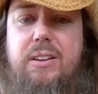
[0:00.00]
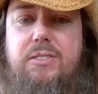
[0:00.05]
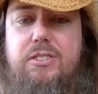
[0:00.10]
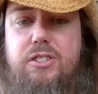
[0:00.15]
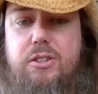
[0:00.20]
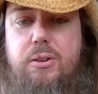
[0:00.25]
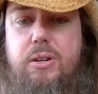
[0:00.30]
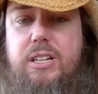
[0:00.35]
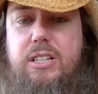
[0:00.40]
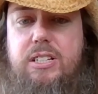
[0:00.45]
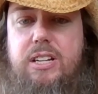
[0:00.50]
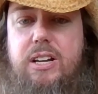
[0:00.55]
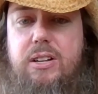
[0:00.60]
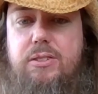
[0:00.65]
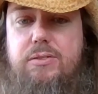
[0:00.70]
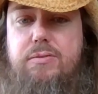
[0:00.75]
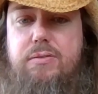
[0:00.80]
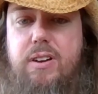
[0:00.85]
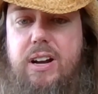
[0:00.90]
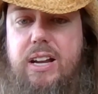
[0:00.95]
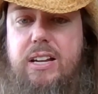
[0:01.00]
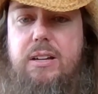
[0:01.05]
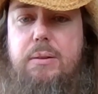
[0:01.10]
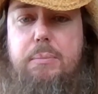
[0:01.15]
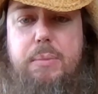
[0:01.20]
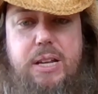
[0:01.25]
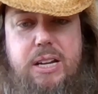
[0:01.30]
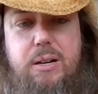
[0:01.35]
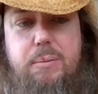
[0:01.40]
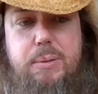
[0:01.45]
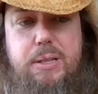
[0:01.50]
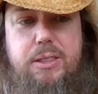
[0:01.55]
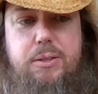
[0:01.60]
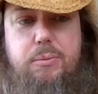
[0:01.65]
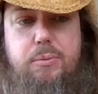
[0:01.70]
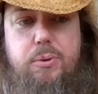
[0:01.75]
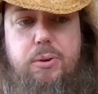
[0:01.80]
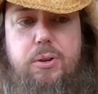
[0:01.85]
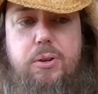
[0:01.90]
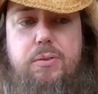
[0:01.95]
out, so he tells Fran to meet him
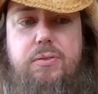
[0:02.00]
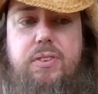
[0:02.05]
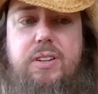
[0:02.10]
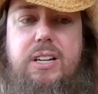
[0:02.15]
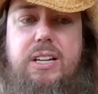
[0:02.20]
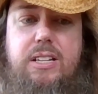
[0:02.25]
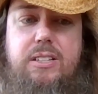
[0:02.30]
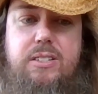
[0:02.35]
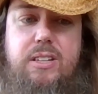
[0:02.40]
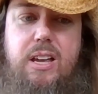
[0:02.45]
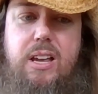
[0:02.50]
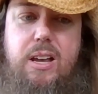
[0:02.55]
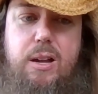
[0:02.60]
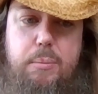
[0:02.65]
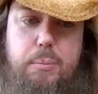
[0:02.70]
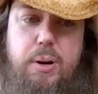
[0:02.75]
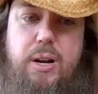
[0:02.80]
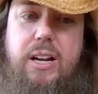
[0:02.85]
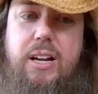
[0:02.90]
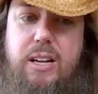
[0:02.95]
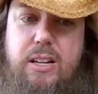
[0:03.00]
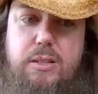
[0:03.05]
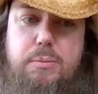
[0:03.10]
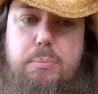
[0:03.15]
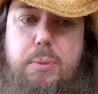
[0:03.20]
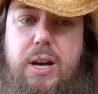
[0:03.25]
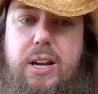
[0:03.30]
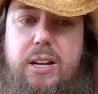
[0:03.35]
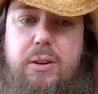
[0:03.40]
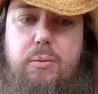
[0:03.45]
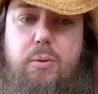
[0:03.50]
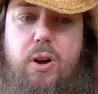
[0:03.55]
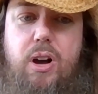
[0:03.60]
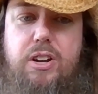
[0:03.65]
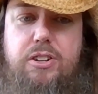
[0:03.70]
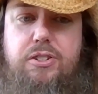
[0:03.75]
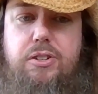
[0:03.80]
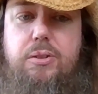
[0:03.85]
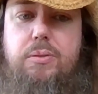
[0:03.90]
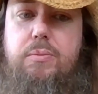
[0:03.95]
at the roof, and he's bringing his buddy
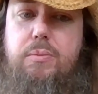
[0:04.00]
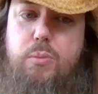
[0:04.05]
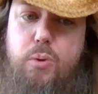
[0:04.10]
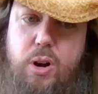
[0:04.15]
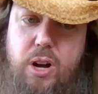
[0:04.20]
Roger.